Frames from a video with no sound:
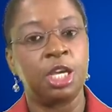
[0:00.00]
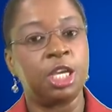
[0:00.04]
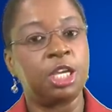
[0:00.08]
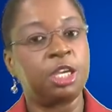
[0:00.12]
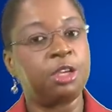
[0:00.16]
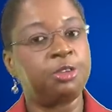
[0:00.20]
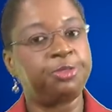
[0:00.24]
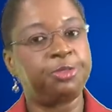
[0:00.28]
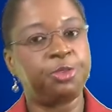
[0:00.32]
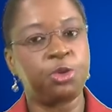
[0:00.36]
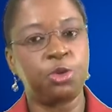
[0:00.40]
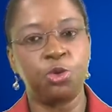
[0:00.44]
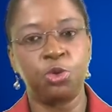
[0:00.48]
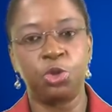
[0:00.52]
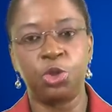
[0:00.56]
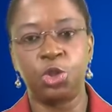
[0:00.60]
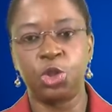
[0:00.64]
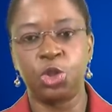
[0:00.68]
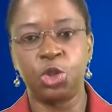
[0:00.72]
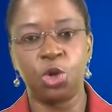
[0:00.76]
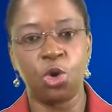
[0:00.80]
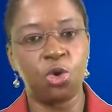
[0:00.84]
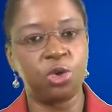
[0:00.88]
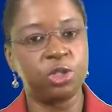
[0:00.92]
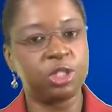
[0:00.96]
If you
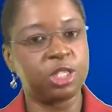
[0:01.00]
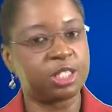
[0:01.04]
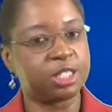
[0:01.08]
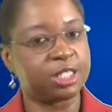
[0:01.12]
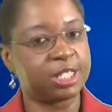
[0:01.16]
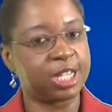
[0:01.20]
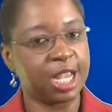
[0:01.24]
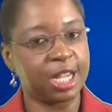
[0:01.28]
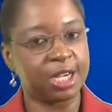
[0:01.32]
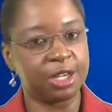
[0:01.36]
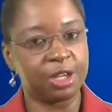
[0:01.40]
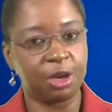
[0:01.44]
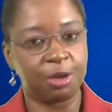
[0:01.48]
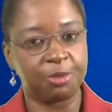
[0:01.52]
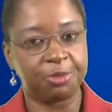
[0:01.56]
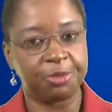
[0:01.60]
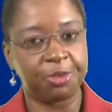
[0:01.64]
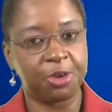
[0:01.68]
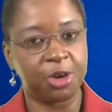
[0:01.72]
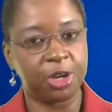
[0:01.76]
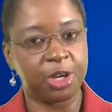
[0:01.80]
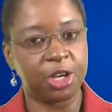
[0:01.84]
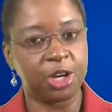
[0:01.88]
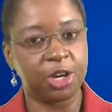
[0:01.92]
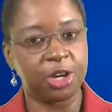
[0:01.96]
don't stand up
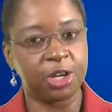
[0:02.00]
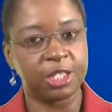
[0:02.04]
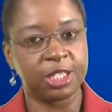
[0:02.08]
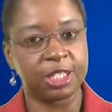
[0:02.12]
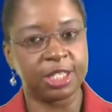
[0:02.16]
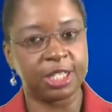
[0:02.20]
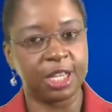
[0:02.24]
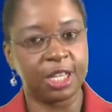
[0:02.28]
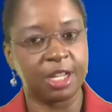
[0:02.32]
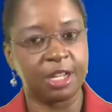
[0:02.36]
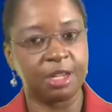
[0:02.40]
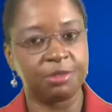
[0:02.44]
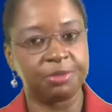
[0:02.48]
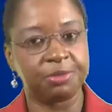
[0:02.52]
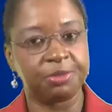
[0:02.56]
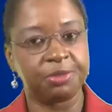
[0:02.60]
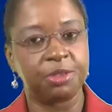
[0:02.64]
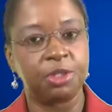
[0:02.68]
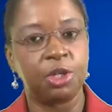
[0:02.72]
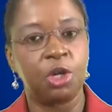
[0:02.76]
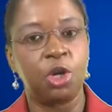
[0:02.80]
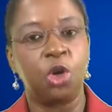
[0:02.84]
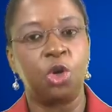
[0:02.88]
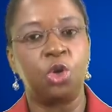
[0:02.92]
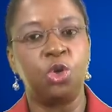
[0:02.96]
for yourself,
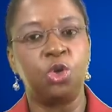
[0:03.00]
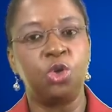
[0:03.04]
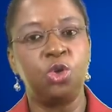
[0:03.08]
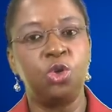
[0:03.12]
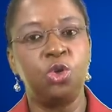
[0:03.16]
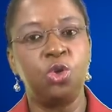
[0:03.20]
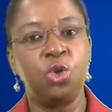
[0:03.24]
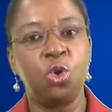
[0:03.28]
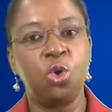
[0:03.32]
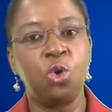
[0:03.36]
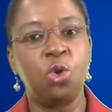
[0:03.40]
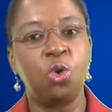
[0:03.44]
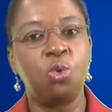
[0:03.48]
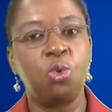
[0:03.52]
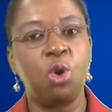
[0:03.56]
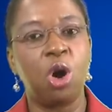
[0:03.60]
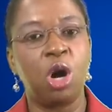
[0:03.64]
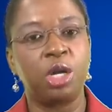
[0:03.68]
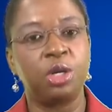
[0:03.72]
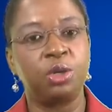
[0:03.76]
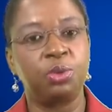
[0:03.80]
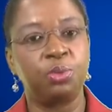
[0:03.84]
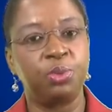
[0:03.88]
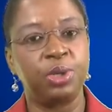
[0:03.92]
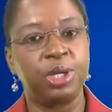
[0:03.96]
no
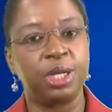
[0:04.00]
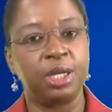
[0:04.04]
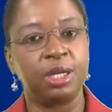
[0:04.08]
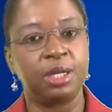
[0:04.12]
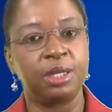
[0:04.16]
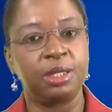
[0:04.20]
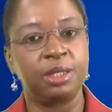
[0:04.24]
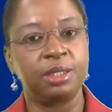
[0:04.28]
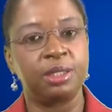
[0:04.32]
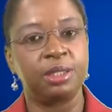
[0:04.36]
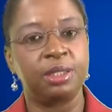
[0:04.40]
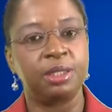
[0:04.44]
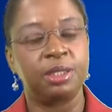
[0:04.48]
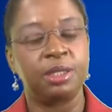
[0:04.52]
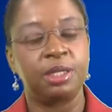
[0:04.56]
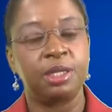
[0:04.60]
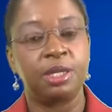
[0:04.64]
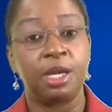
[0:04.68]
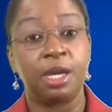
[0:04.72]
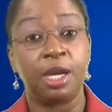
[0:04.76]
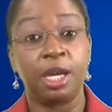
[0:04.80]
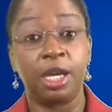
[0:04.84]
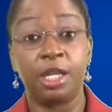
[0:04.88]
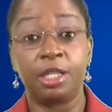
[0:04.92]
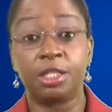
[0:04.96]
one will.
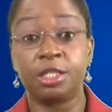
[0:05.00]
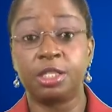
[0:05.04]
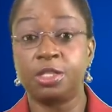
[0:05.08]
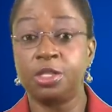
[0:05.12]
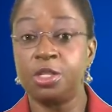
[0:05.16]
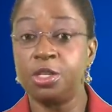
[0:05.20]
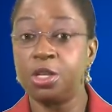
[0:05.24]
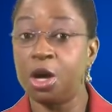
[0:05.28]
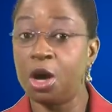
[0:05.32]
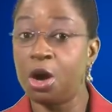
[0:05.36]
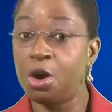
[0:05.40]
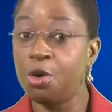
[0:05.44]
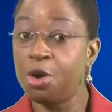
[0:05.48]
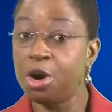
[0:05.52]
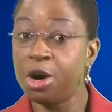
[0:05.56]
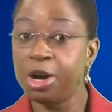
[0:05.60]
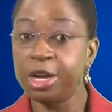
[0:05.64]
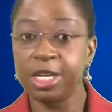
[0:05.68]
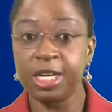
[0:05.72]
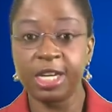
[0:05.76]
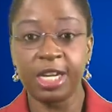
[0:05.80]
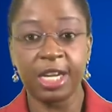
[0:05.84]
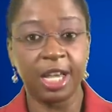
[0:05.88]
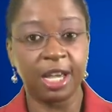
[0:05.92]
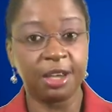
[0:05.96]
It's now
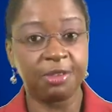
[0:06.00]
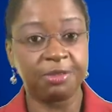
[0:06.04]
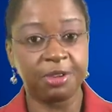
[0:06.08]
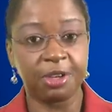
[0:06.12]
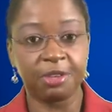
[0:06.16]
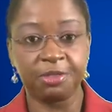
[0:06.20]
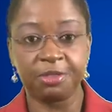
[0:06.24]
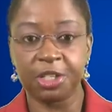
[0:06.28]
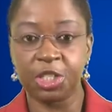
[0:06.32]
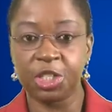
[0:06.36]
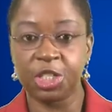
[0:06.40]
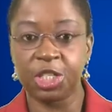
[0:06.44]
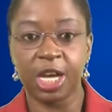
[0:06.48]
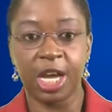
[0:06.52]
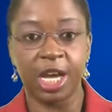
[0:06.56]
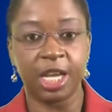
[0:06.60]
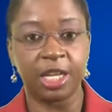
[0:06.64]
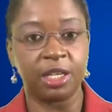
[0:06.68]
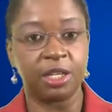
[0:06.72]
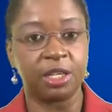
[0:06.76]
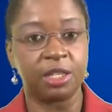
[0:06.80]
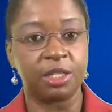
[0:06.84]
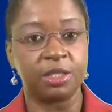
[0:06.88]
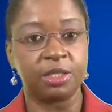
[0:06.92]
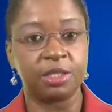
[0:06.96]
or never
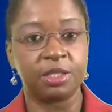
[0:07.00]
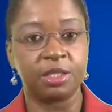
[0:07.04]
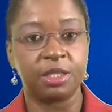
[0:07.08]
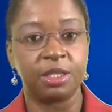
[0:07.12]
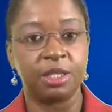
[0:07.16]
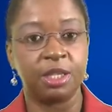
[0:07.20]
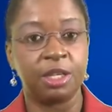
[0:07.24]
vaginas.